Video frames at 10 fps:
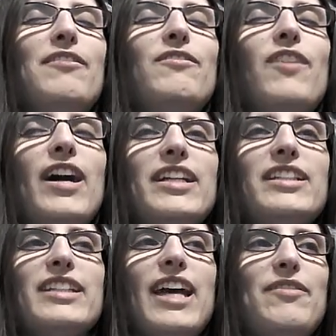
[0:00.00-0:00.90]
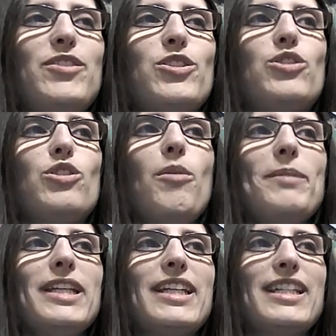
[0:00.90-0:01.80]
finally, after so many